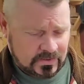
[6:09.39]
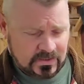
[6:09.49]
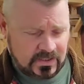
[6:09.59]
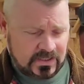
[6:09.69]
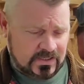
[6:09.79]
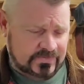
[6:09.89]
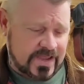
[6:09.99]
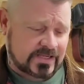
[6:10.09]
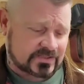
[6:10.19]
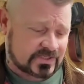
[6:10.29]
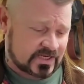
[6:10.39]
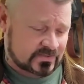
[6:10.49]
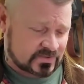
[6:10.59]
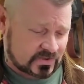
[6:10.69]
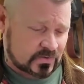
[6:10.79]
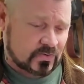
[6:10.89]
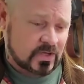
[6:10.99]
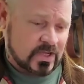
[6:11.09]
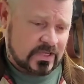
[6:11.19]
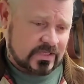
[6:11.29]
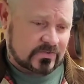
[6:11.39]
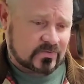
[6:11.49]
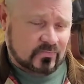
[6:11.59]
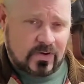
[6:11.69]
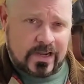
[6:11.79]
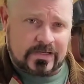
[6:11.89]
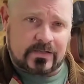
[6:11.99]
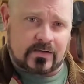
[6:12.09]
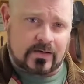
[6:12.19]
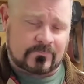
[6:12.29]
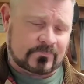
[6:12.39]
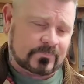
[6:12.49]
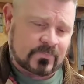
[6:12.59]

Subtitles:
that can tend to either ride up